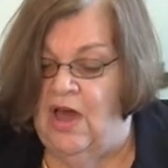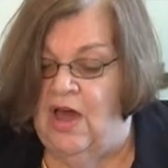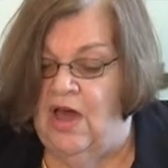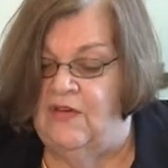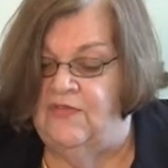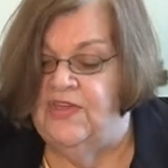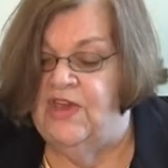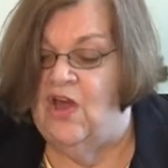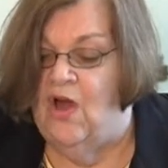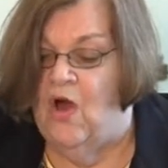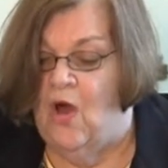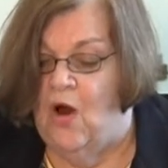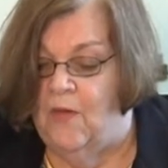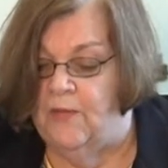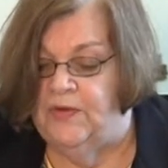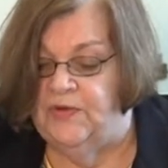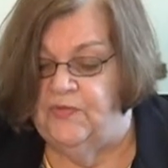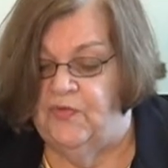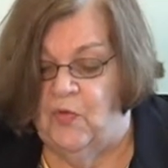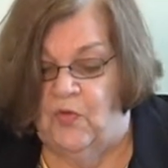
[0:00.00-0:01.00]
of the
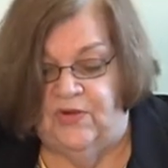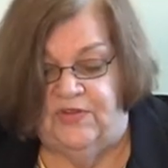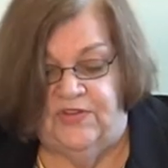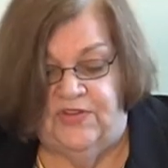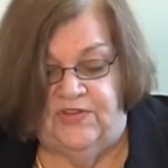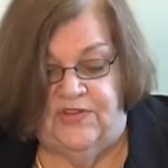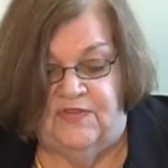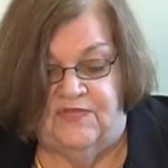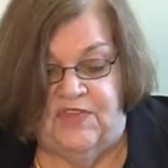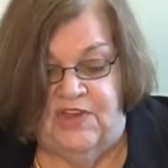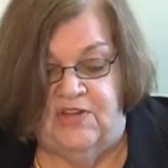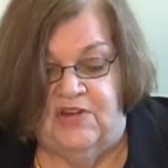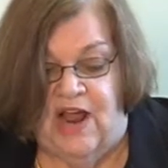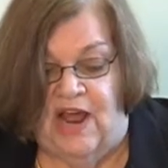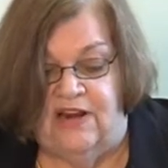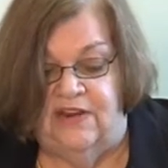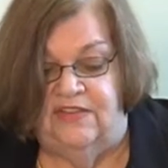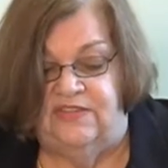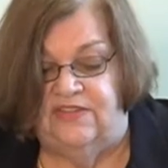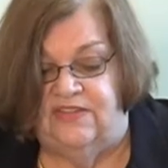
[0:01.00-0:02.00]
armed forces of the
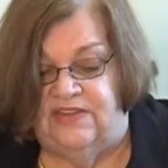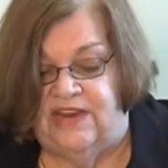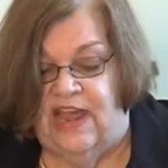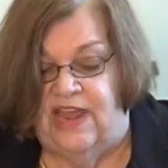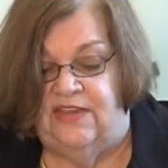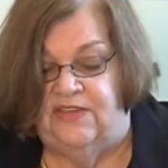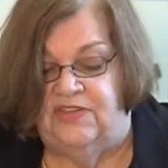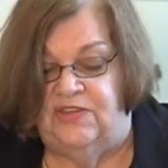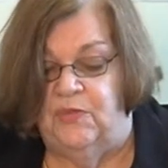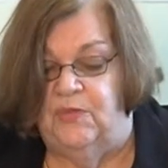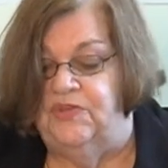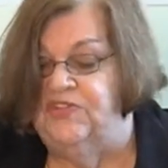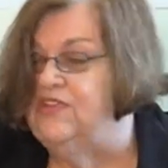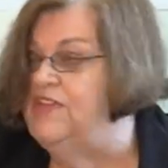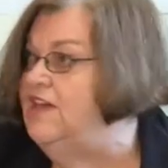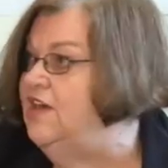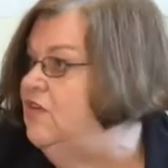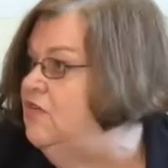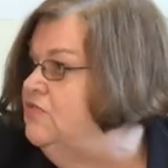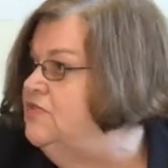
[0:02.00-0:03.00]
United States who was
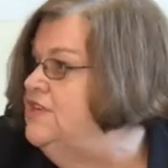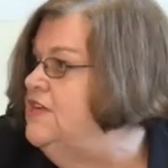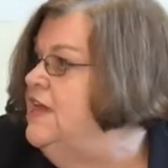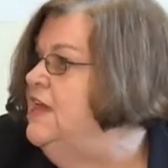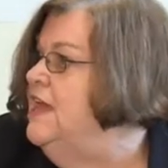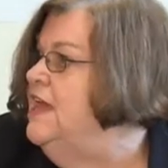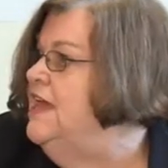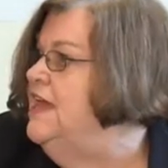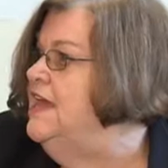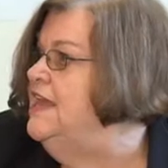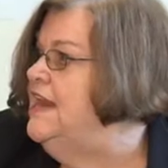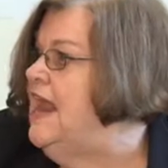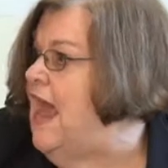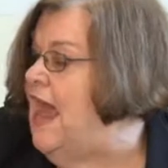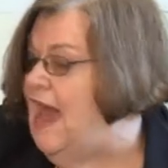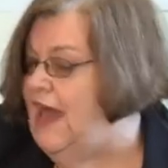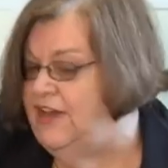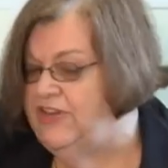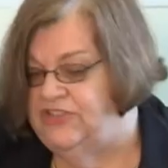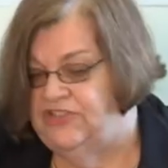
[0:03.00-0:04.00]
killed in
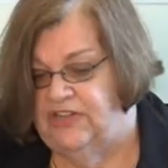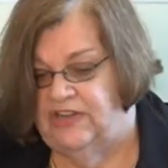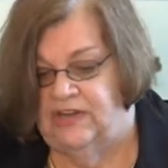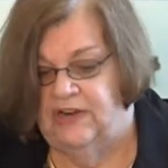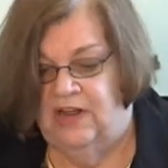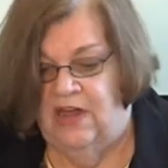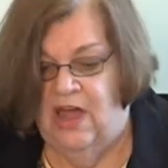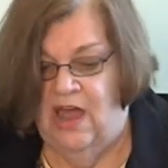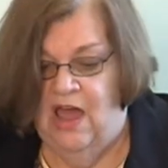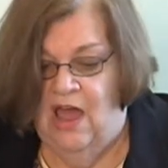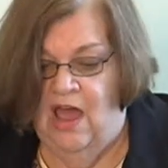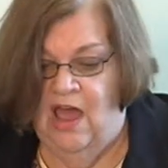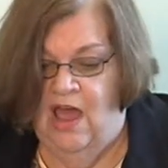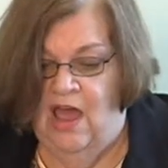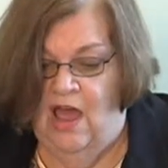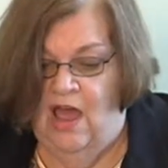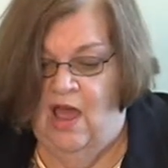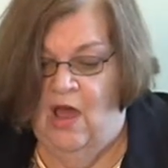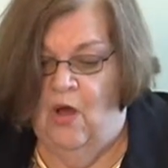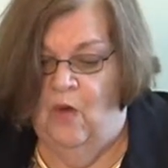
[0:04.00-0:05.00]
action,
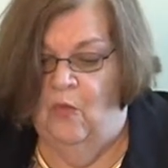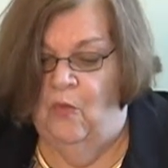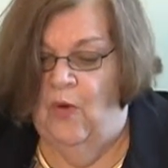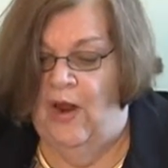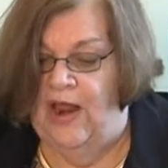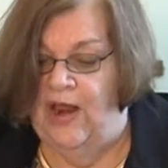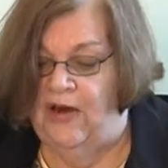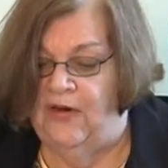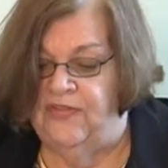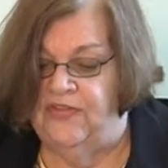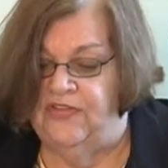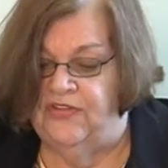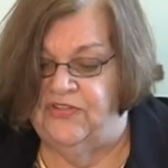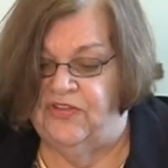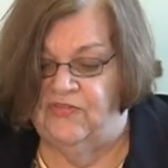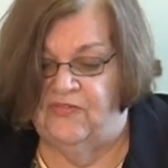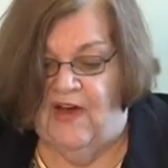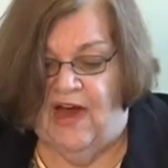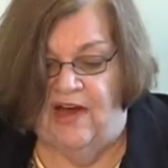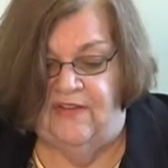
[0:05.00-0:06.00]
where the
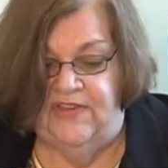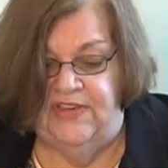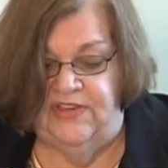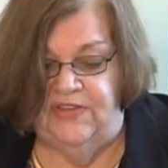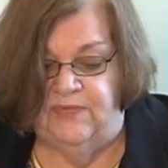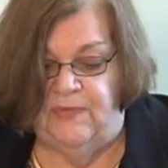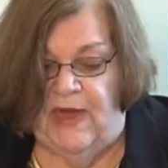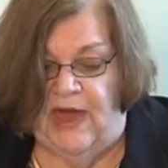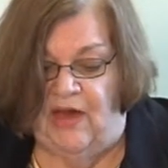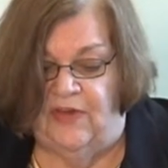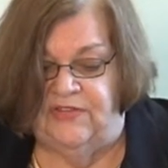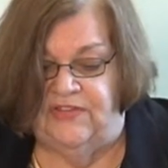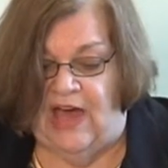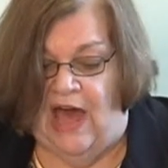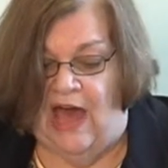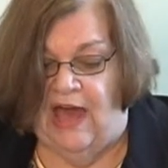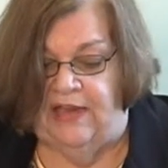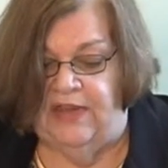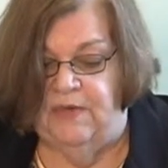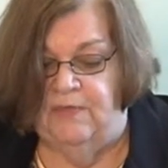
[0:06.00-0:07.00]
surviving spouse
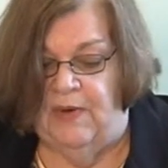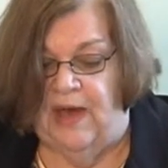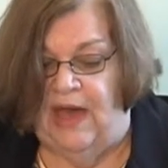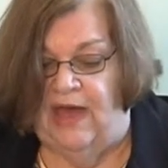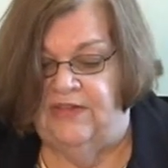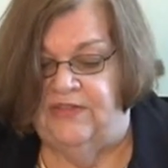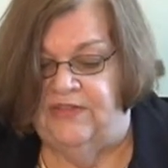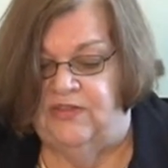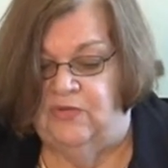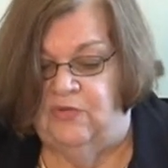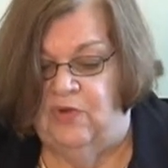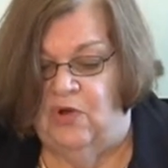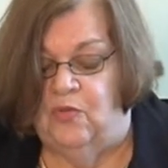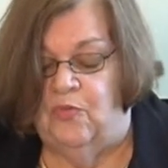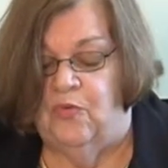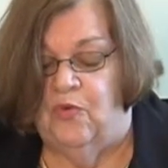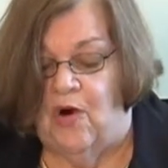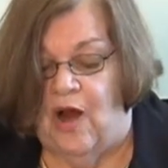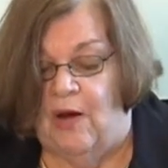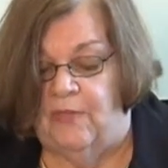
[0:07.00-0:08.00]
occupies the real
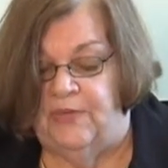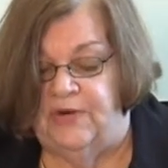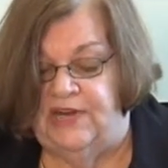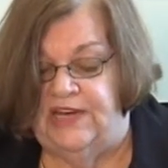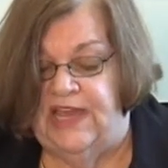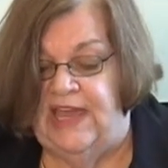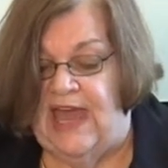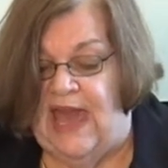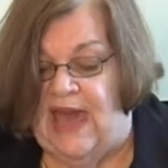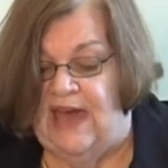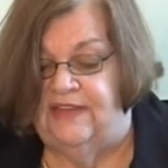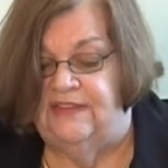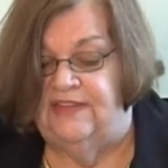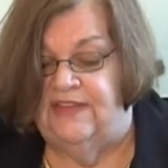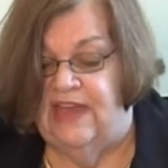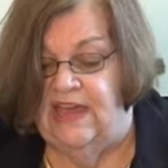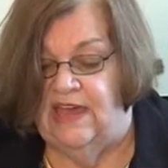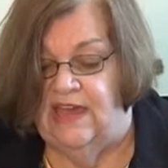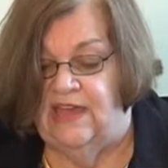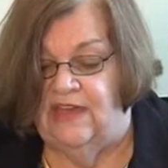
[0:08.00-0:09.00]
property as
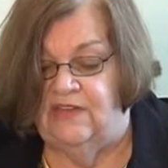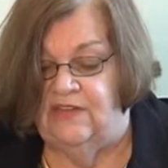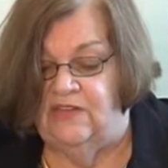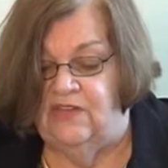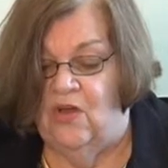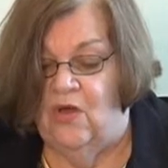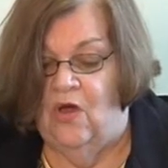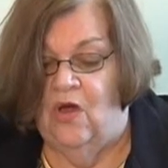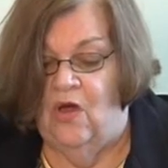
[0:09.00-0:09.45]
is,